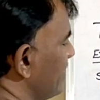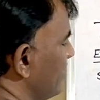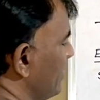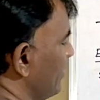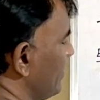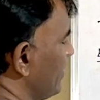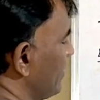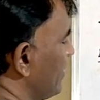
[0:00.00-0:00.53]

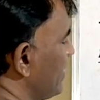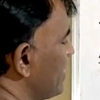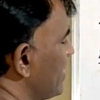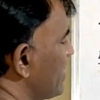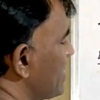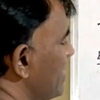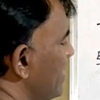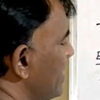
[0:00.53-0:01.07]
If you want
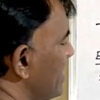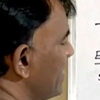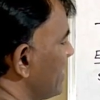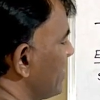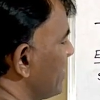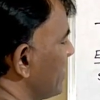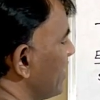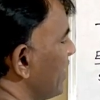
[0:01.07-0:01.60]
just write
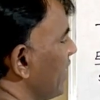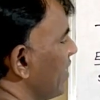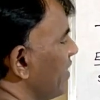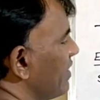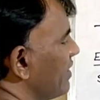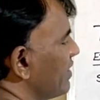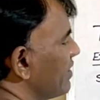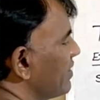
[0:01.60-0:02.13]
in
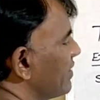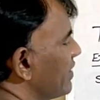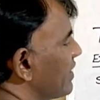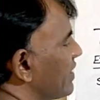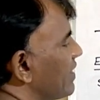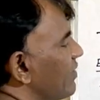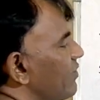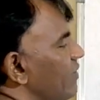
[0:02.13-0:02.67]

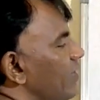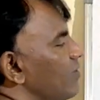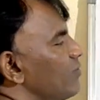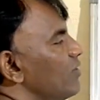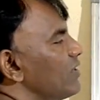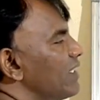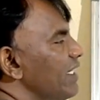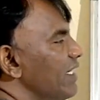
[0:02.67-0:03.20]
degree form,
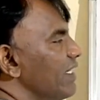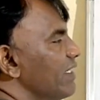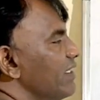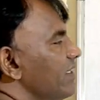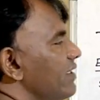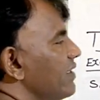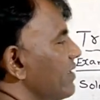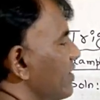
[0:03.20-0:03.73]
okay.
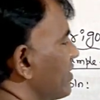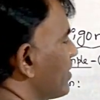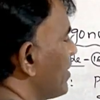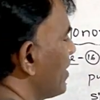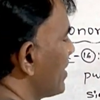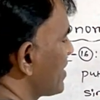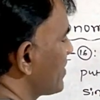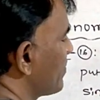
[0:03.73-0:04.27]

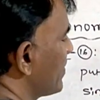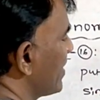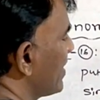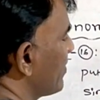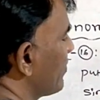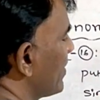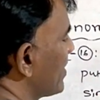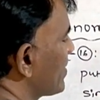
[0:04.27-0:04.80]
Cos
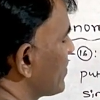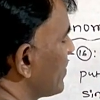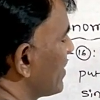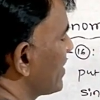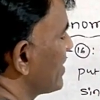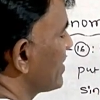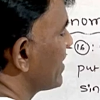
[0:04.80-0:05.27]
b means what is